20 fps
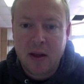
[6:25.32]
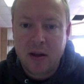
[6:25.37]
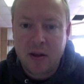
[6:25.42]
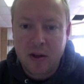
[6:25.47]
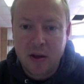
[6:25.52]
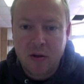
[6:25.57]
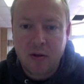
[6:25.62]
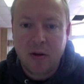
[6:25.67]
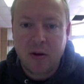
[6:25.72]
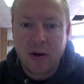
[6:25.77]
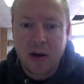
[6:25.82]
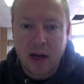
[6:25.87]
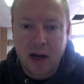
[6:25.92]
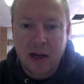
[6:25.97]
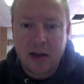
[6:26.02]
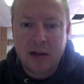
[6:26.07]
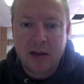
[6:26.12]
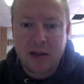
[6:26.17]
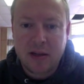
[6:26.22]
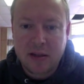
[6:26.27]
You are
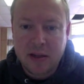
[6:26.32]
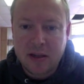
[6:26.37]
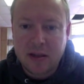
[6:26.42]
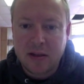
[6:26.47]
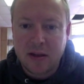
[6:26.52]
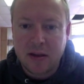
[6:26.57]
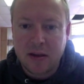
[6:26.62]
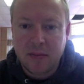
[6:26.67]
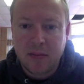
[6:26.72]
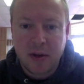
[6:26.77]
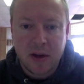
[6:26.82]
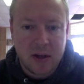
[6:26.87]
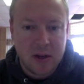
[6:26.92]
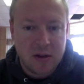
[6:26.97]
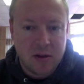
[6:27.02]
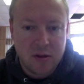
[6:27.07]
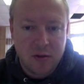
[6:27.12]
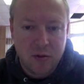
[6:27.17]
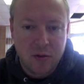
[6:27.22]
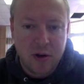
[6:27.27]
not consistent,
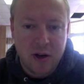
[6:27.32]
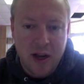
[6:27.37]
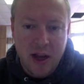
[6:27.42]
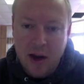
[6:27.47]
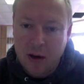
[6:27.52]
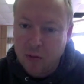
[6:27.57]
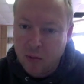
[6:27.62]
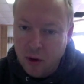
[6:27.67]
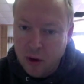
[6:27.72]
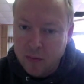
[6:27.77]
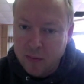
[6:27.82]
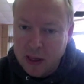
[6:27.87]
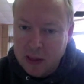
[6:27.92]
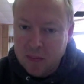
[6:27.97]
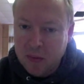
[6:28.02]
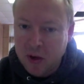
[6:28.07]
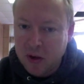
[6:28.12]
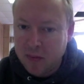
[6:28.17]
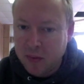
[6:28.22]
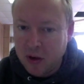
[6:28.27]
because you would not want
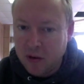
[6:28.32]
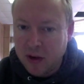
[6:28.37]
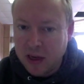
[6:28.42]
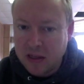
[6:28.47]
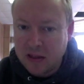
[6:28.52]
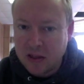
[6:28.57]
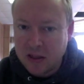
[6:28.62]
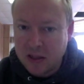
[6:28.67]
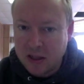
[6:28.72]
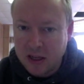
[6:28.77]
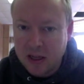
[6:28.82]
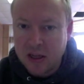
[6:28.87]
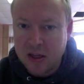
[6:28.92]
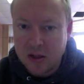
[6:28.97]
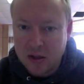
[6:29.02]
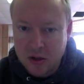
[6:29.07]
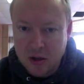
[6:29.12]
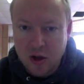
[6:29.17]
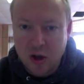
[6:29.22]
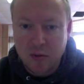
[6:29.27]
people to be racist
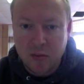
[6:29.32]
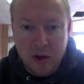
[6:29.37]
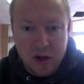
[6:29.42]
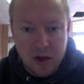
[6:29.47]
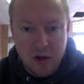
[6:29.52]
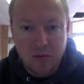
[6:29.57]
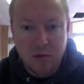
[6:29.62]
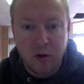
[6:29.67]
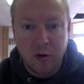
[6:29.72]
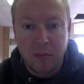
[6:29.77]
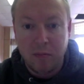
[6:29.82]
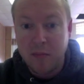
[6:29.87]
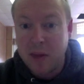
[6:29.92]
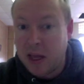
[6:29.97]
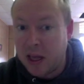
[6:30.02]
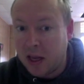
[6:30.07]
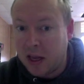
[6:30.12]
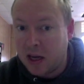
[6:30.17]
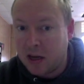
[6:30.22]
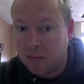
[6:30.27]
against you, but you want
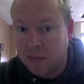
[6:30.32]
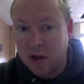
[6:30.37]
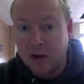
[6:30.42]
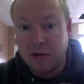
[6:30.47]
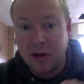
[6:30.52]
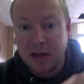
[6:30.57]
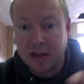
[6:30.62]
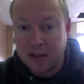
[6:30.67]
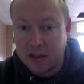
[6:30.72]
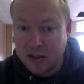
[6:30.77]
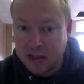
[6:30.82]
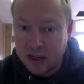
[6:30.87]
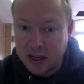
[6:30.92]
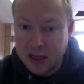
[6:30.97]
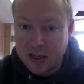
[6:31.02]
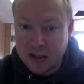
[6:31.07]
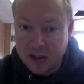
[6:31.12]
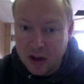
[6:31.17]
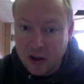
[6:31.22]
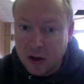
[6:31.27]
me to be racist
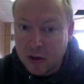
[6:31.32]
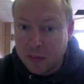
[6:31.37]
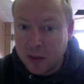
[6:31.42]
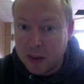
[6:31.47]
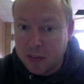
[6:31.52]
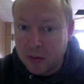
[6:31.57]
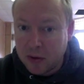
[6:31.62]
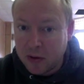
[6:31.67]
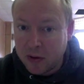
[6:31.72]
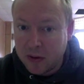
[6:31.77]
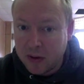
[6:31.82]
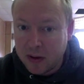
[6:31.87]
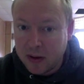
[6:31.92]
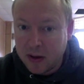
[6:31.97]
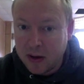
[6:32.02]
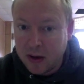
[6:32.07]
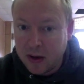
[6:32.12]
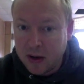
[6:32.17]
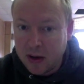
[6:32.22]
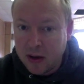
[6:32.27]
against other people,
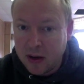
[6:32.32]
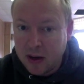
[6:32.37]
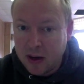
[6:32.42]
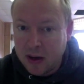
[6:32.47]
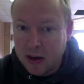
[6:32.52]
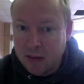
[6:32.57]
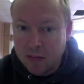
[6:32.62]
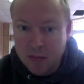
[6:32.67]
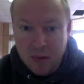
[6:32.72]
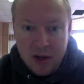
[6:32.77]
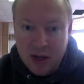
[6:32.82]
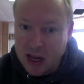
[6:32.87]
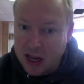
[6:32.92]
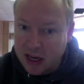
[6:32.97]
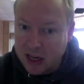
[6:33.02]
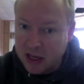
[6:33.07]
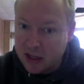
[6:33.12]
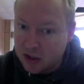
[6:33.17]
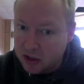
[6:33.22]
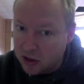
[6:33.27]
but not
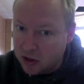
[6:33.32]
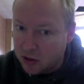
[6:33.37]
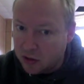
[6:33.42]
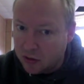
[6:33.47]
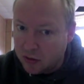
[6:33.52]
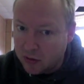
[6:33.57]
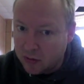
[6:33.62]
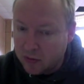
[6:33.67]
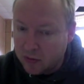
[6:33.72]
against you.